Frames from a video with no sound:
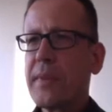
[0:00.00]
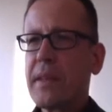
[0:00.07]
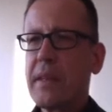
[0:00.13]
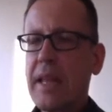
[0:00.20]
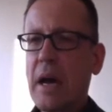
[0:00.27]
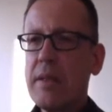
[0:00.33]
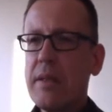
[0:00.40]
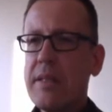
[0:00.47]

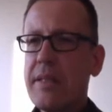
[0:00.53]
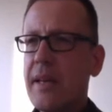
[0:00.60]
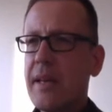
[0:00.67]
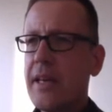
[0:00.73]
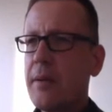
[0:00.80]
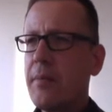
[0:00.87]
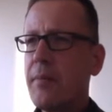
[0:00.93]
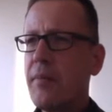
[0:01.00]
now it's
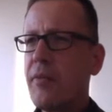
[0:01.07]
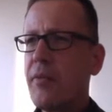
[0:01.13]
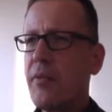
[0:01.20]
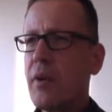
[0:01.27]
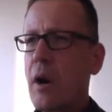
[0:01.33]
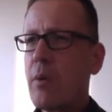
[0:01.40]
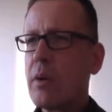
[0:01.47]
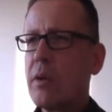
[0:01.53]
time
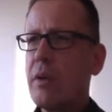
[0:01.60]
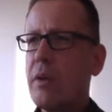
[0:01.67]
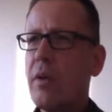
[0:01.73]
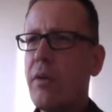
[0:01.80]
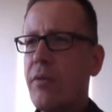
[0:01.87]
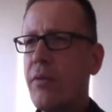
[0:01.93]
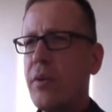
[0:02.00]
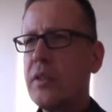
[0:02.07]
for our
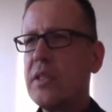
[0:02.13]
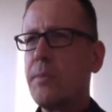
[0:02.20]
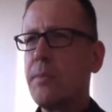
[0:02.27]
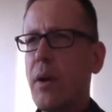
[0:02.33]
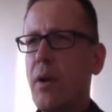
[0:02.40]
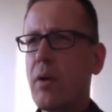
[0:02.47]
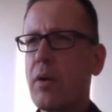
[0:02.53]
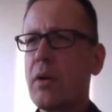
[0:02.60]
first
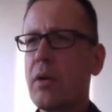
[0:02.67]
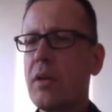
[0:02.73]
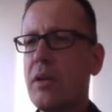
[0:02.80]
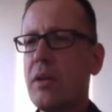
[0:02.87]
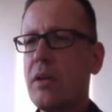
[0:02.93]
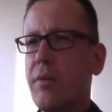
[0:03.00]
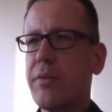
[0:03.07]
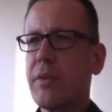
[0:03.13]
block
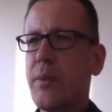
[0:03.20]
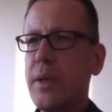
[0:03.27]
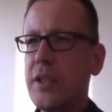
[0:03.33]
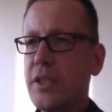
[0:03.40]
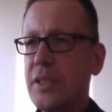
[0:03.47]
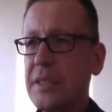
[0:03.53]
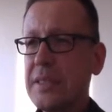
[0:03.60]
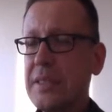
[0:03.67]
of
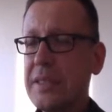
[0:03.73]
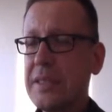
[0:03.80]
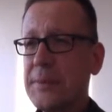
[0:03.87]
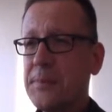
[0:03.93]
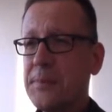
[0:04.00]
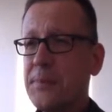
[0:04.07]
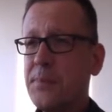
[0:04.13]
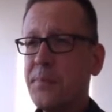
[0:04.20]
questions.
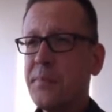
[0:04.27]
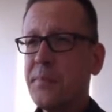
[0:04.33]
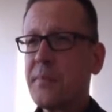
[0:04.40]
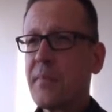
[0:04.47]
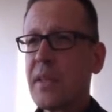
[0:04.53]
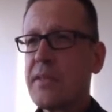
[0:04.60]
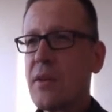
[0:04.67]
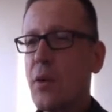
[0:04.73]

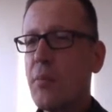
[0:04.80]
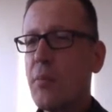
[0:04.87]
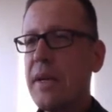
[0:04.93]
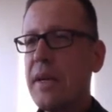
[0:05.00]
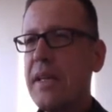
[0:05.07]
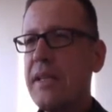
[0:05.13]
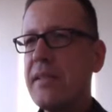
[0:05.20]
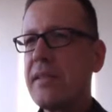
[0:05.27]
So
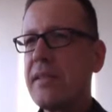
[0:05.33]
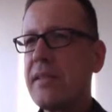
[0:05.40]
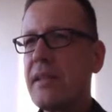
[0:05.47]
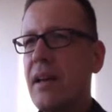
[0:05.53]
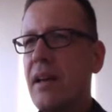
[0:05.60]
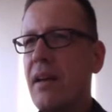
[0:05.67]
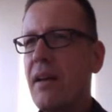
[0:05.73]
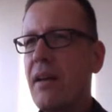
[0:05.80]
please
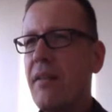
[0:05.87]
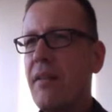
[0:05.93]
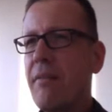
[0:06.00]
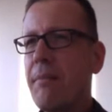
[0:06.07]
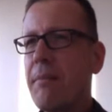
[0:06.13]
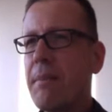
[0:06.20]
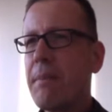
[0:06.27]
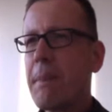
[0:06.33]

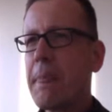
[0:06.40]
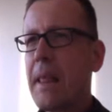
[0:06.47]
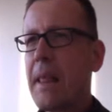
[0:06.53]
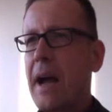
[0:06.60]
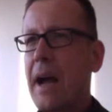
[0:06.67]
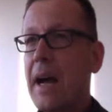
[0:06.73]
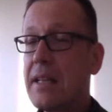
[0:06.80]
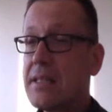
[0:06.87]

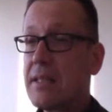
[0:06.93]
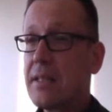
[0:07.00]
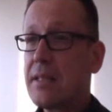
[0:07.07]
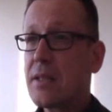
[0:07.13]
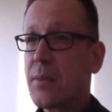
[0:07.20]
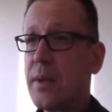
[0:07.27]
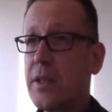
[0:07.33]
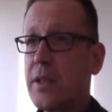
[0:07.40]
answer
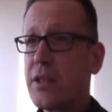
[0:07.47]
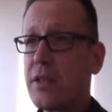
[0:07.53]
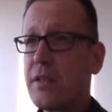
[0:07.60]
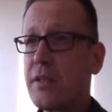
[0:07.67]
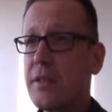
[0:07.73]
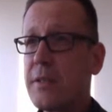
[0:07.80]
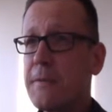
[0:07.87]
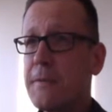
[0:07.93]
these
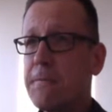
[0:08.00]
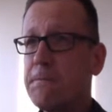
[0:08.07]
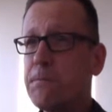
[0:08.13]
questions.